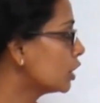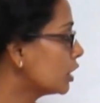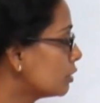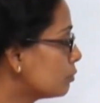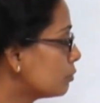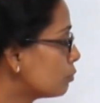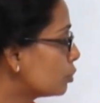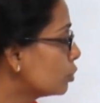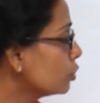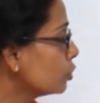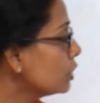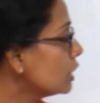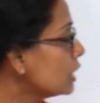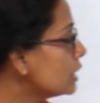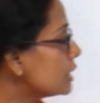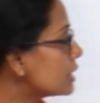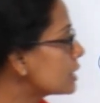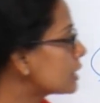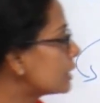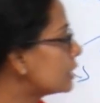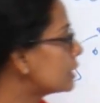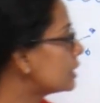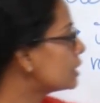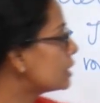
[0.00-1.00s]
in both these
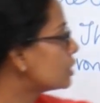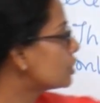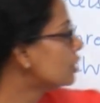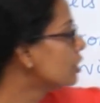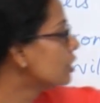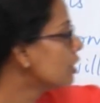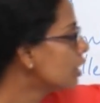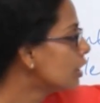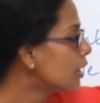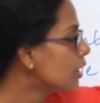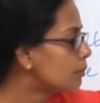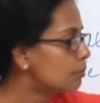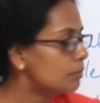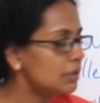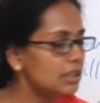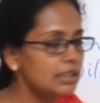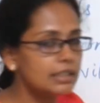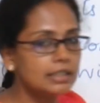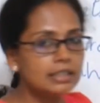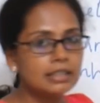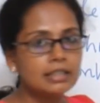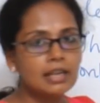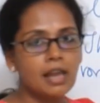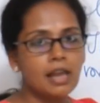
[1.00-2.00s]
conditions,
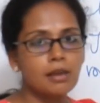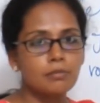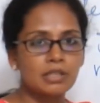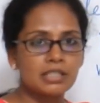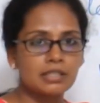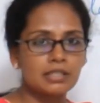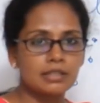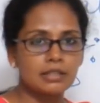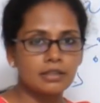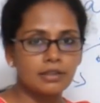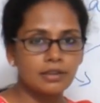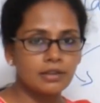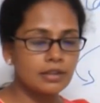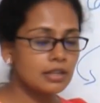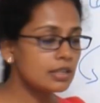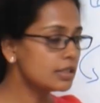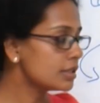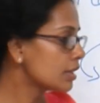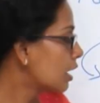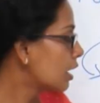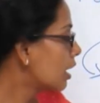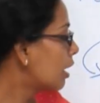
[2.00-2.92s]
bleeding time is increased,